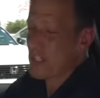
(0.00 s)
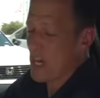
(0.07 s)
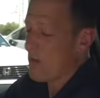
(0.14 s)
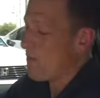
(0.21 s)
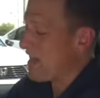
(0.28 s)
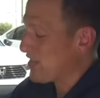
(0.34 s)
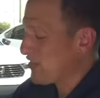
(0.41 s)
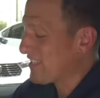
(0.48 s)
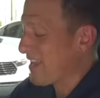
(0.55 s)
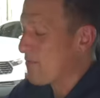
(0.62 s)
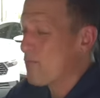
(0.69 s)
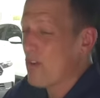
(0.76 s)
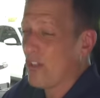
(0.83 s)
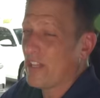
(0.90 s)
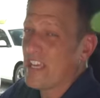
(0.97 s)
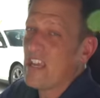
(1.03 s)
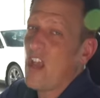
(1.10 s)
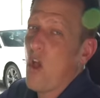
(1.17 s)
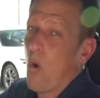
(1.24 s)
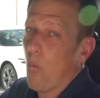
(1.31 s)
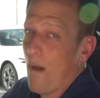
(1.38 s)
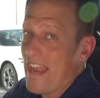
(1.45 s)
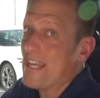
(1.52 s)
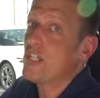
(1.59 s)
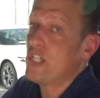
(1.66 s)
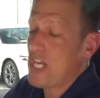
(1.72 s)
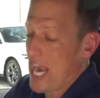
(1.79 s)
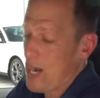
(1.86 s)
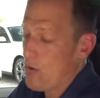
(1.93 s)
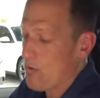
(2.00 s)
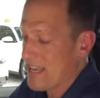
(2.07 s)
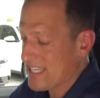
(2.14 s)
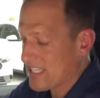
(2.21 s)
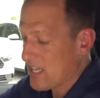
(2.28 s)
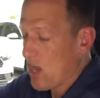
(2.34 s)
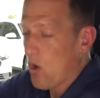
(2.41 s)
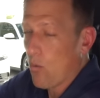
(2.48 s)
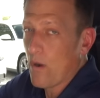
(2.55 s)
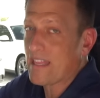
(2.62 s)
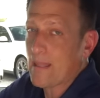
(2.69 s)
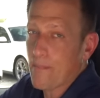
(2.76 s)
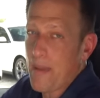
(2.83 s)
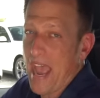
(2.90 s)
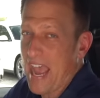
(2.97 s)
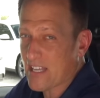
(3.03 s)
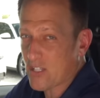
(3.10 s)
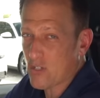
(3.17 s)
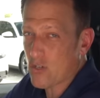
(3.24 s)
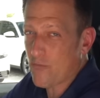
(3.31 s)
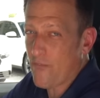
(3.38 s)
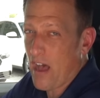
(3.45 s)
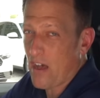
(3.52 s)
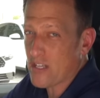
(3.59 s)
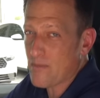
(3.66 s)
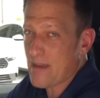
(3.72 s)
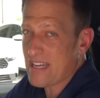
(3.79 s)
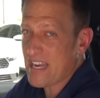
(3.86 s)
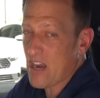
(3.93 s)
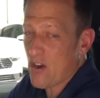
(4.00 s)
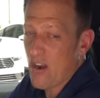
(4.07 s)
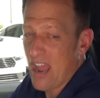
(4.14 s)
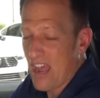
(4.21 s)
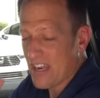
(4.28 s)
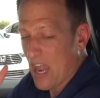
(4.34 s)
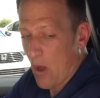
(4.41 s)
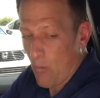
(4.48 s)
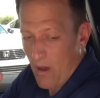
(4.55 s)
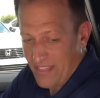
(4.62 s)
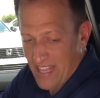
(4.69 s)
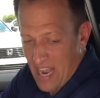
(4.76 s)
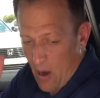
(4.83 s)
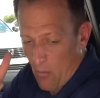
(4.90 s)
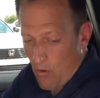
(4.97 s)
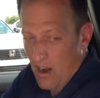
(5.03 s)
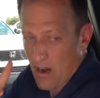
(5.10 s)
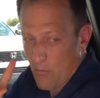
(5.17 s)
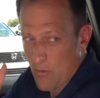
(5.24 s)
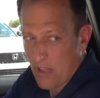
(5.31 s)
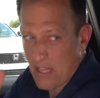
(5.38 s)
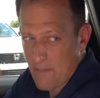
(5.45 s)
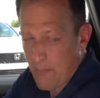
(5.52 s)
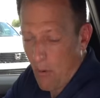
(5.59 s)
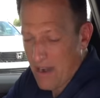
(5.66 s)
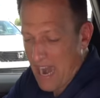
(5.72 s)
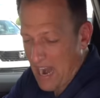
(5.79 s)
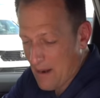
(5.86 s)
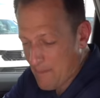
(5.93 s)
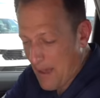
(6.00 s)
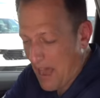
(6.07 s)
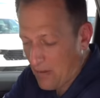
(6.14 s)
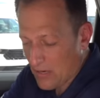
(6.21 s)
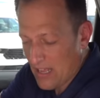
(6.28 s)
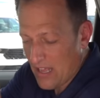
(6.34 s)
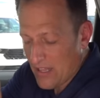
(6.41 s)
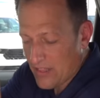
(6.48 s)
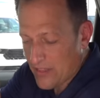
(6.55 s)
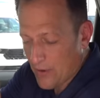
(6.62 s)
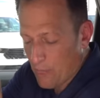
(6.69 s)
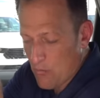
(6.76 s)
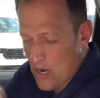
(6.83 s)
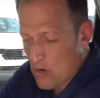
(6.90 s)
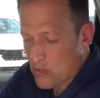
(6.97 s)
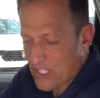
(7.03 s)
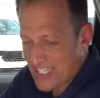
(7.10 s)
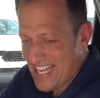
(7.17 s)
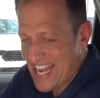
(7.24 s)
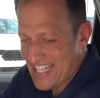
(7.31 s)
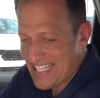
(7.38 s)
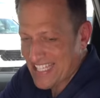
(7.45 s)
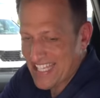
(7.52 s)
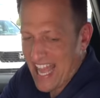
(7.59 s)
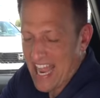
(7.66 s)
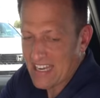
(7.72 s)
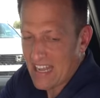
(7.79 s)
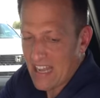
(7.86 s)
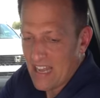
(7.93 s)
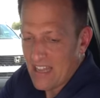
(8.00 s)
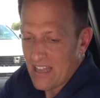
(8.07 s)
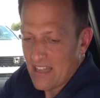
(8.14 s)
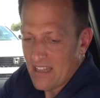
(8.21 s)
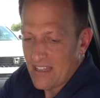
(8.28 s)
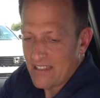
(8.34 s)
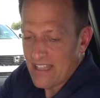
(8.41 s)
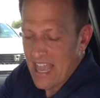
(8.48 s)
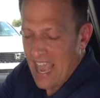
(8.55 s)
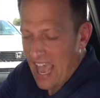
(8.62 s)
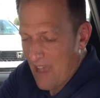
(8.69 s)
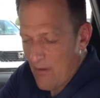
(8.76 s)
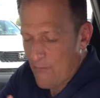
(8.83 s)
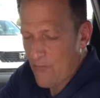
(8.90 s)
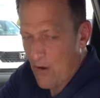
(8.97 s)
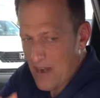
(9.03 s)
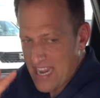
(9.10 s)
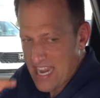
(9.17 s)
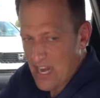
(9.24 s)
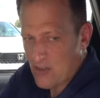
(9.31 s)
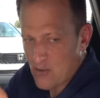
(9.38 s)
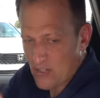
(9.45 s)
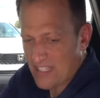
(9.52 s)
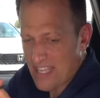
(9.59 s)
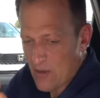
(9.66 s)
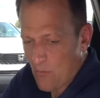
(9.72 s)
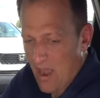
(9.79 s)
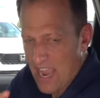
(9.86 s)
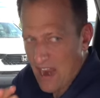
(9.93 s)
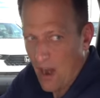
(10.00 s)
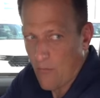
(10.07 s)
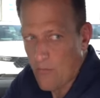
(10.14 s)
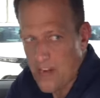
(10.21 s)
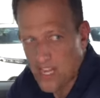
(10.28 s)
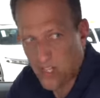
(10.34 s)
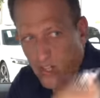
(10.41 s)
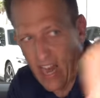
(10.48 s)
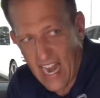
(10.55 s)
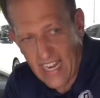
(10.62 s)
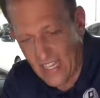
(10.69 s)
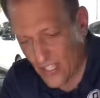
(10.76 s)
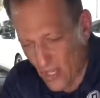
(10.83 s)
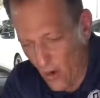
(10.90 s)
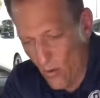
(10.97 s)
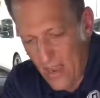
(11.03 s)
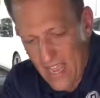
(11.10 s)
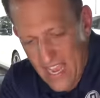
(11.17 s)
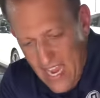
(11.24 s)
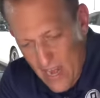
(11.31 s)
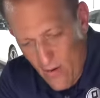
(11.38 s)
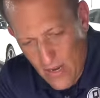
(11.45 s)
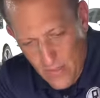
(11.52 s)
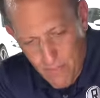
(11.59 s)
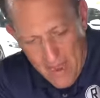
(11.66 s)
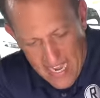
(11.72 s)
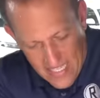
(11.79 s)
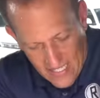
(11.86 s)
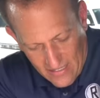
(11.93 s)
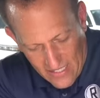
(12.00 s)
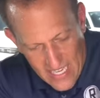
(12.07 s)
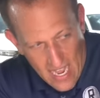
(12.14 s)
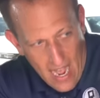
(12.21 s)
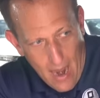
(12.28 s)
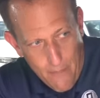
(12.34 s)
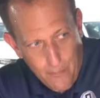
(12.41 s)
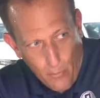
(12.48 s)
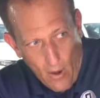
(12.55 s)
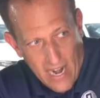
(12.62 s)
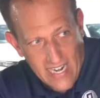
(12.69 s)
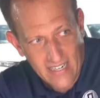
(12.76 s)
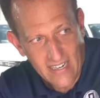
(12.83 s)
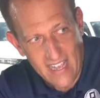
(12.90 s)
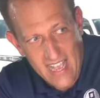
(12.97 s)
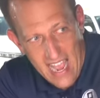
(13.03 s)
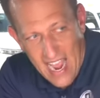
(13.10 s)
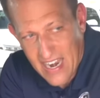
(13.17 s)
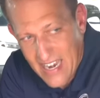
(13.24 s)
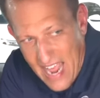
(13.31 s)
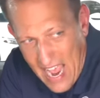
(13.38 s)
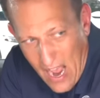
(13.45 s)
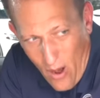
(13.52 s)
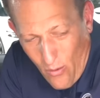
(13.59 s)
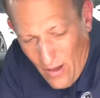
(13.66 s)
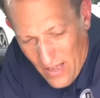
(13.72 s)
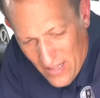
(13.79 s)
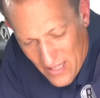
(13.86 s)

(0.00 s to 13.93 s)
generations, they really went generous with the passenger volume in here. Now, one thing I want to really point out about the rear seats is that they have a very interesting way of reclining. So here is basically upright, and now